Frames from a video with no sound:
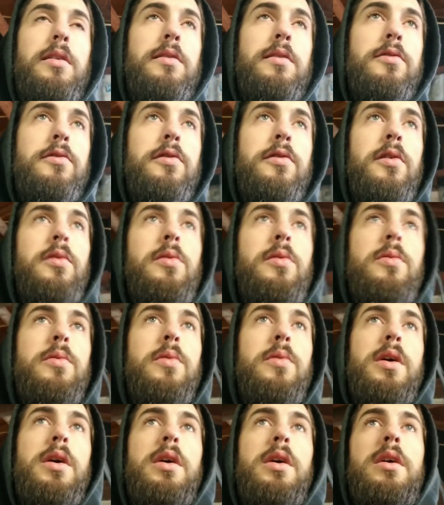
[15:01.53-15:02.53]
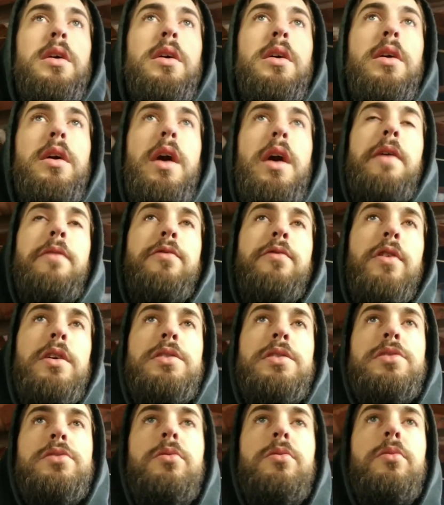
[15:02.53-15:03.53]
after I sold that one to
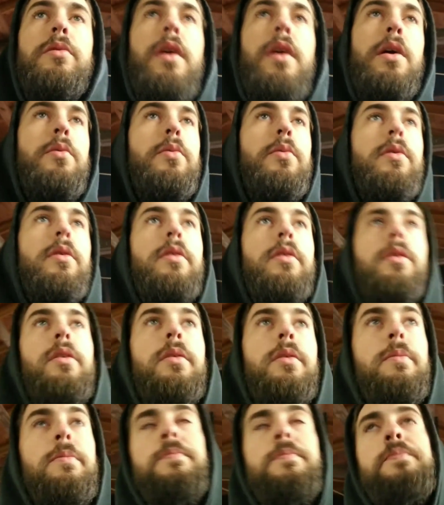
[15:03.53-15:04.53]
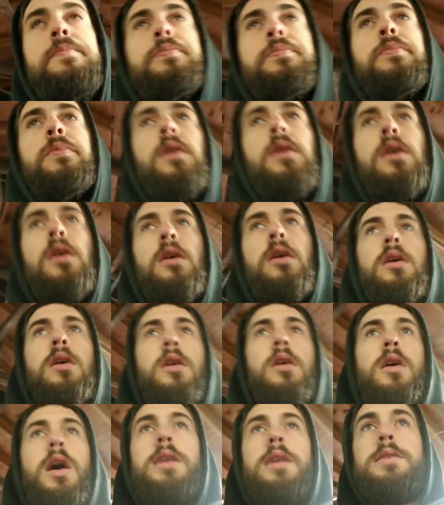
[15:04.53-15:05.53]
him, I decided I
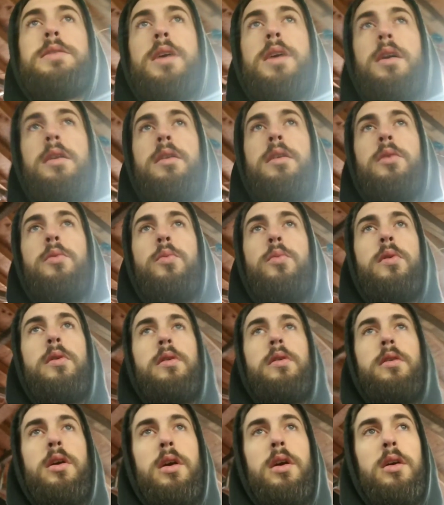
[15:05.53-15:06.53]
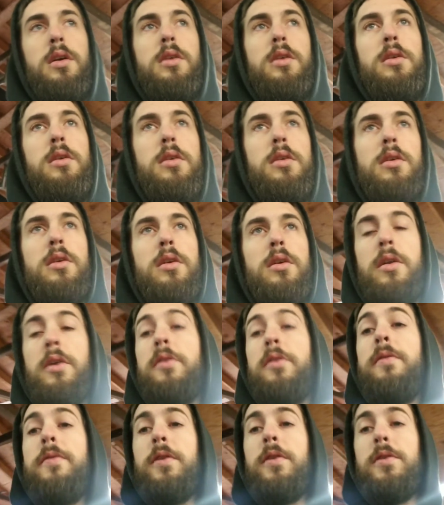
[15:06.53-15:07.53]
wanted another first gen truck.